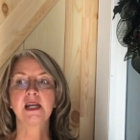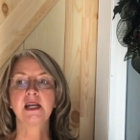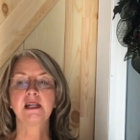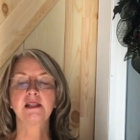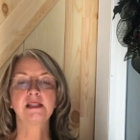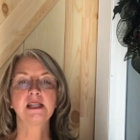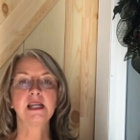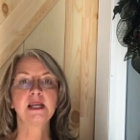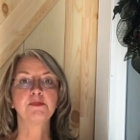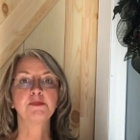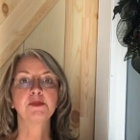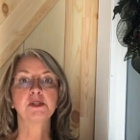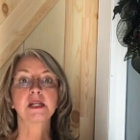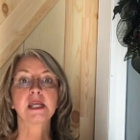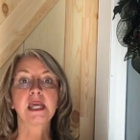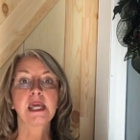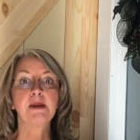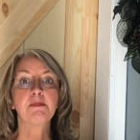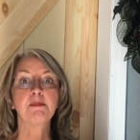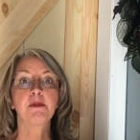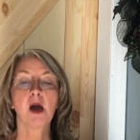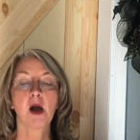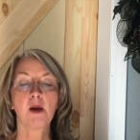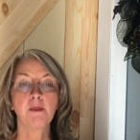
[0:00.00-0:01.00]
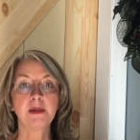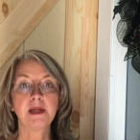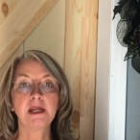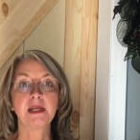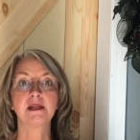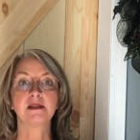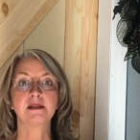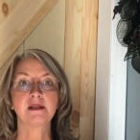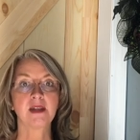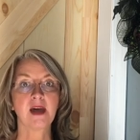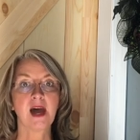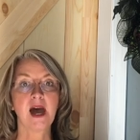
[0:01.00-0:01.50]
it seems to keep coming
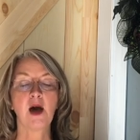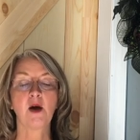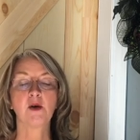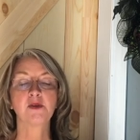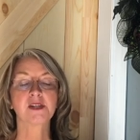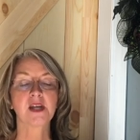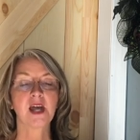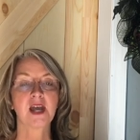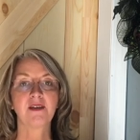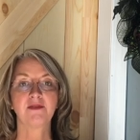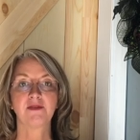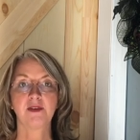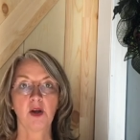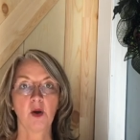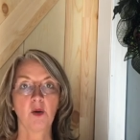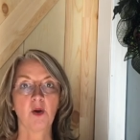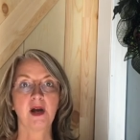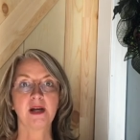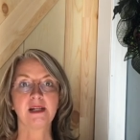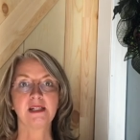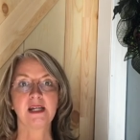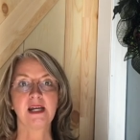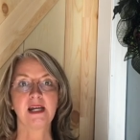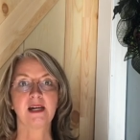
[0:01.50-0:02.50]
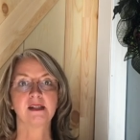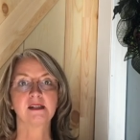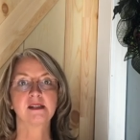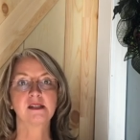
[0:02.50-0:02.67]
into the house. I have no idea.